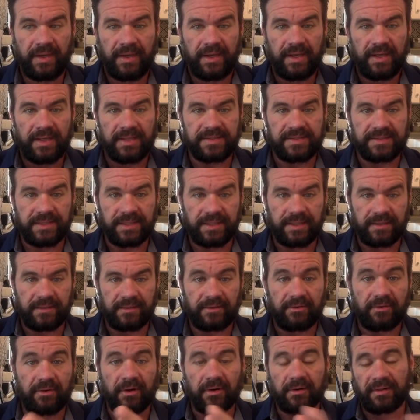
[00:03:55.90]
is that
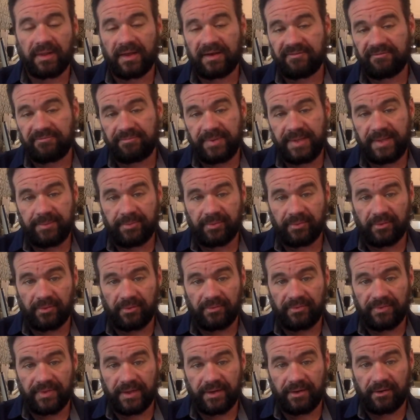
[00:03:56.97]
there are a lot of
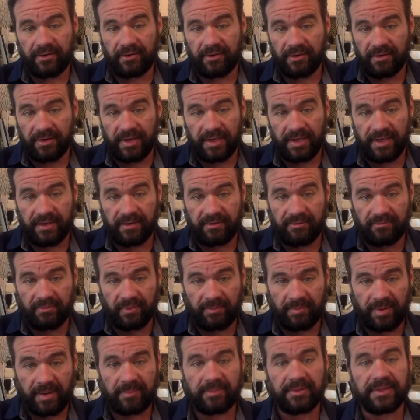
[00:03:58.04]
people that are in
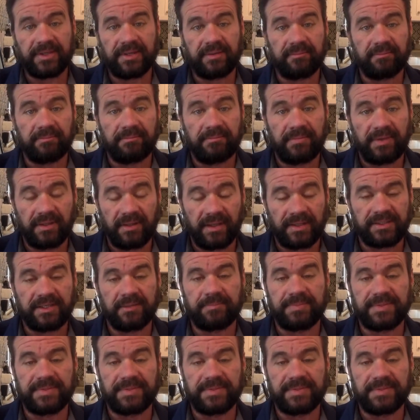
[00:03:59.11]
Republican elected